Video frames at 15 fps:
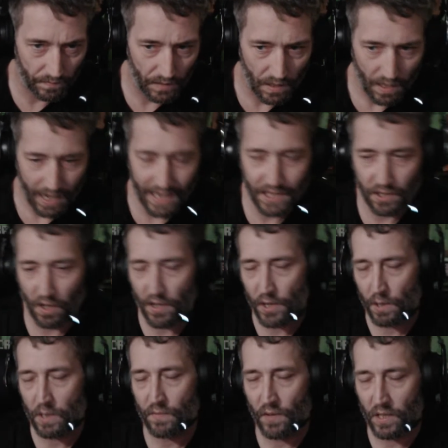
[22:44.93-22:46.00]
I saw the
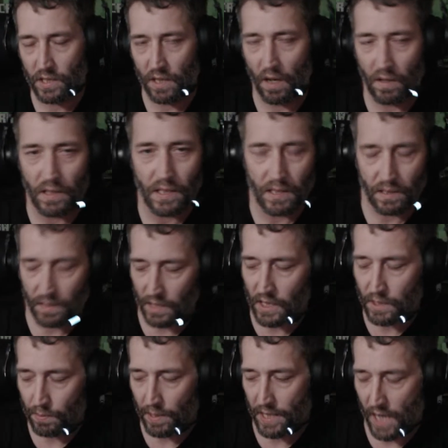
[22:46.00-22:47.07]
newest version though. It's
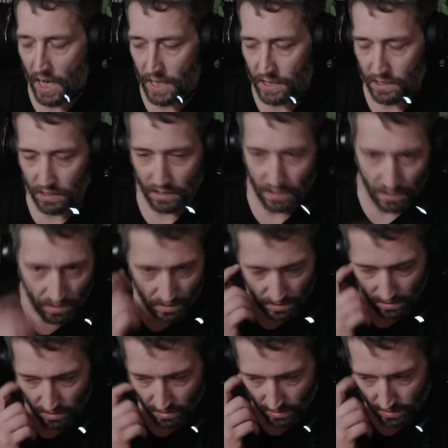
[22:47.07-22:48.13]
pretty nice.
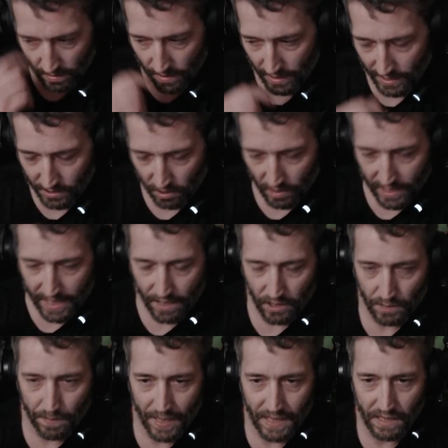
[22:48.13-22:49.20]
I saw Keto's
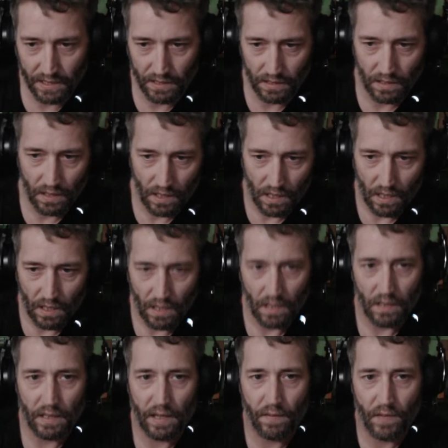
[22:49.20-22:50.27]
base.
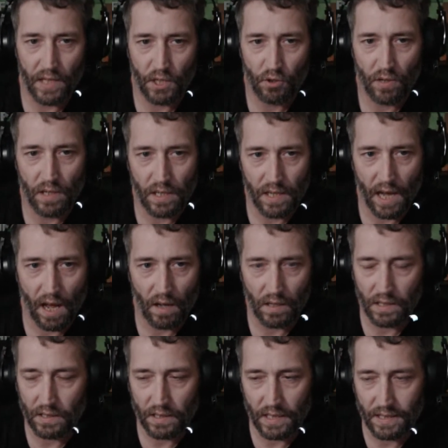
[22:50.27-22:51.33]
They really trimmed it down.
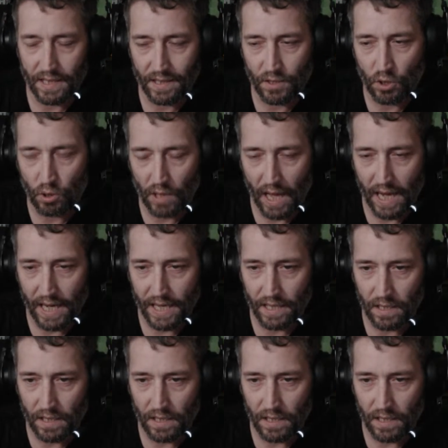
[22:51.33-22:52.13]
It's not too laggy.